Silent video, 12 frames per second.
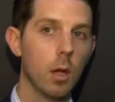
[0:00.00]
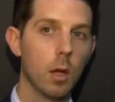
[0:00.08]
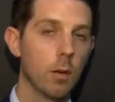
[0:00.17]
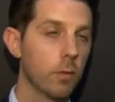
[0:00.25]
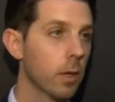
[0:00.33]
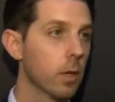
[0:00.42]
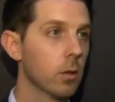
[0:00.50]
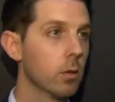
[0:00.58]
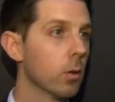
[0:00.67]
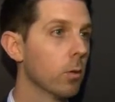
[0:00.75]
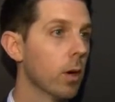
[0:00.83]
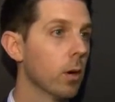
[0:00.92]
If they can
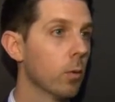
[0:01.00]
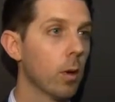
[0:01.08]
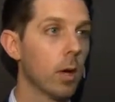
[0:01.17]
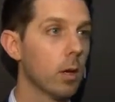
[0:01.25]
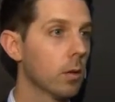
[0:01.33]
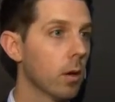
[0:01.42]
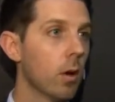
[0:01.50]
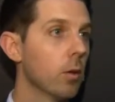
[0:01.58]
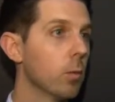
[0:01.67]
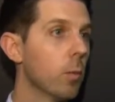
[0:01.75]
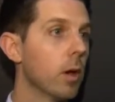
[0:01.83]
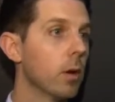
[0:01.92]
do it right away, all
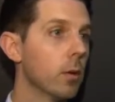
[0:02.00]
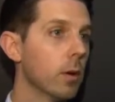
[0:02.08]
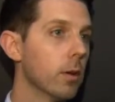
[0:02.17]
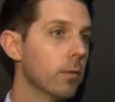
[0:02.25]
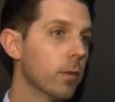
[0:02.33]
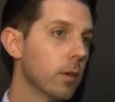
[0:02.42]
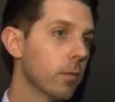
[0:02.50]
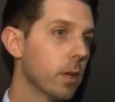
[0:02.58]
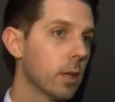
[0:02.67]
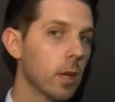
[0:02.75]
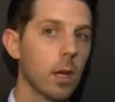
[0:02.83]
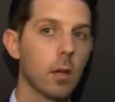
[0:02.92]
the better. If
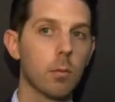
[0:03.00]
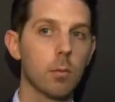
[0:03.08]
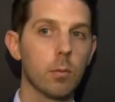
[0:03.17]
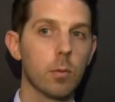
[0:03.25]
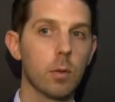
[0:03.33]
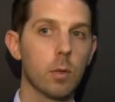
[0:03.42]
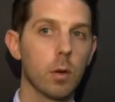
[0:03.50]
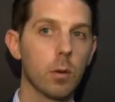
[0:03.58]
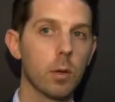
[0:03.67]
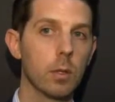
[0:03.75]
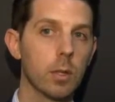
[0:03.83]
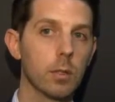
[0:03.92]
they can't,
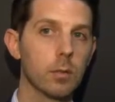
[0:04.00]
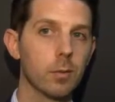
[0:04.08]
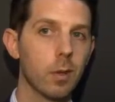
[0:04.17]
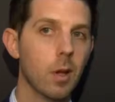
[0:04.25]
it does.